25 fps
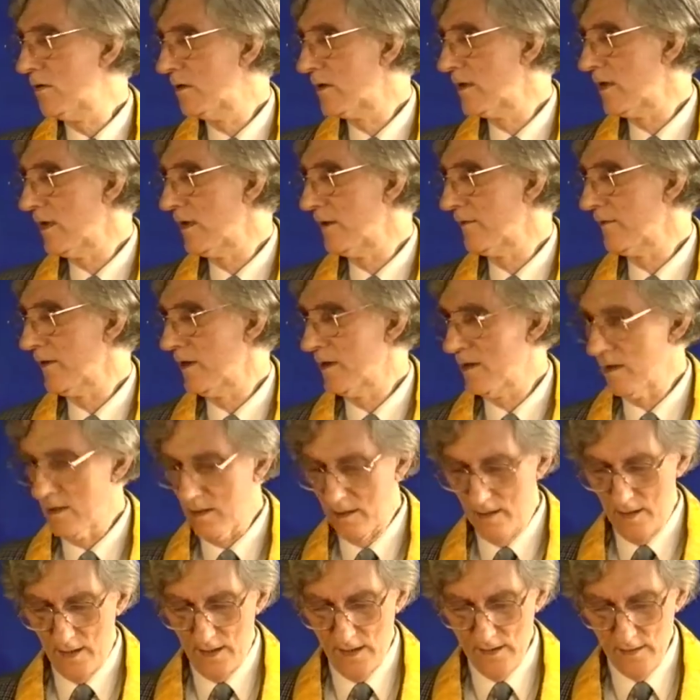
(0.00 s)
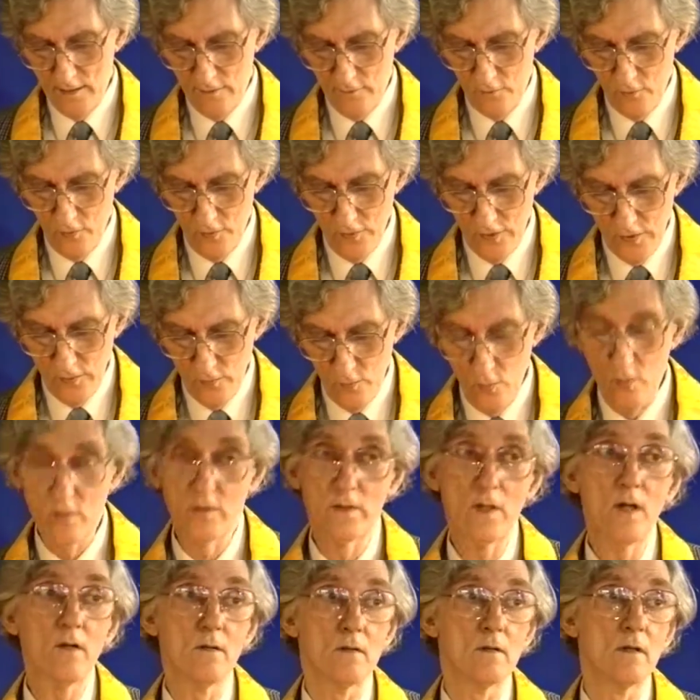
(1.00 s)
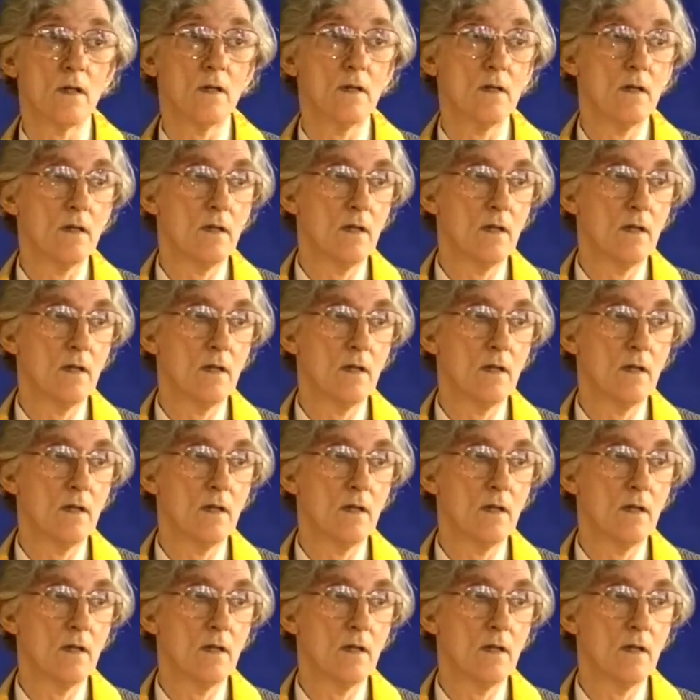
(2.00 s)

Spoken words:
on, as of course you all know,